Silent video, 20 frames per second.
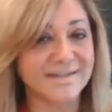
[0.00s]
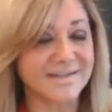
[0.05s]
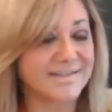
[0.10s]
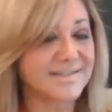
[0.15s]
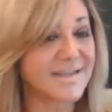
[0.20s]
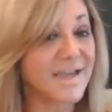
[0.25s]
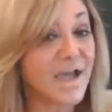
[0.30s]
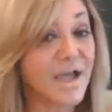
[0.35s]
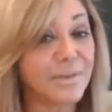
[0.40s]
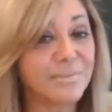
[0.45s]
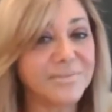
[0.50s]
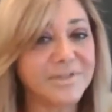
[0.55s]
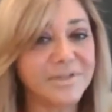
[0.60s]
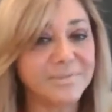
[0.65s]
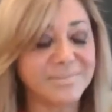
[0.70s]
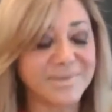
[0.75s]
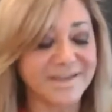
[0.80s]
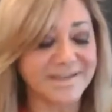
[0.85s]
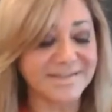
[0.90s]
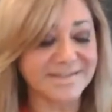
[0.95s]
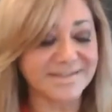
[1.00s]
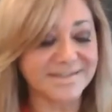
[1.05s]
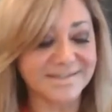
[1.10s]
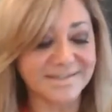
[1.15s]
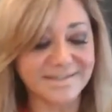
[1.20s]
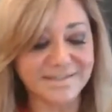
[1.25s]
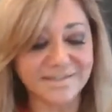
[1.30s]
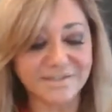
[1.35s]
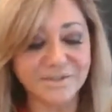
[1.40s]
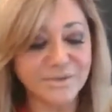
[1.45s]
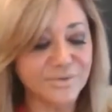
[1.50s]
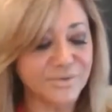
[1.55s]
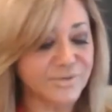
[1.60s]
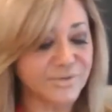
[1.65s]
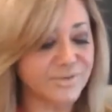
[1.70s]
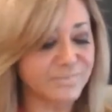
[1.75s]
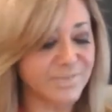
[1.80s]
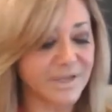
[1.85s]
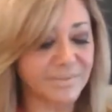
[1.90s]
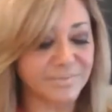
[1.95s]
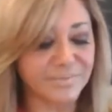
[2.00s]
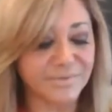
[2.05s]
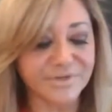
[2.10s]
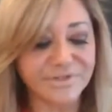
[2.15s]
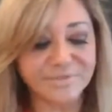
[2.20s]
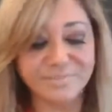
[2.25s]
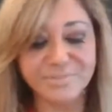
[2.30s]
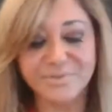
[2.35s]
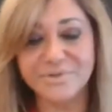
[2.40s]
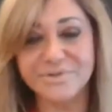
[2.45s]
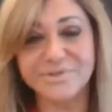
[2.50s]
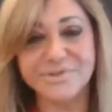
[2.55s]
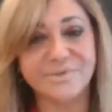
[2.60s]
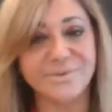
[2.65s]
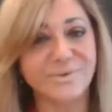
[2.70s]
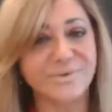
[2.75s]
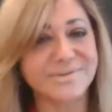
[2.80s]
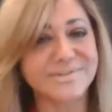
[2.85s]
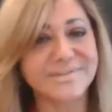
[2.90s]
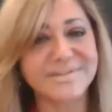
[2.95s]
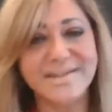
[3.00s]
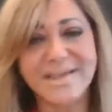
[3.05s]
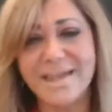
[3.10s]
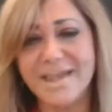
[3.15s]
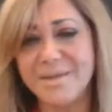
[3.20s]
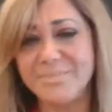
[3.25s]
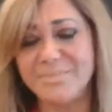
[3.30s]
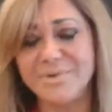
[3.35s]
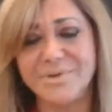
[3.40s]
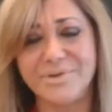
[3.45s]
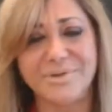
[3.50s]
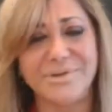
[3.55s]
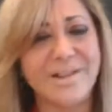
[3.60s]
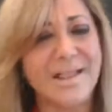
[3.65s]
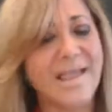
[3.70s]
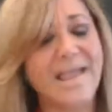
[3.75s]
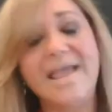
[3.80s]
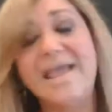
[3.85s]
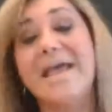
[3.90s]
on a timely basis, newspapers, bookstores, cable,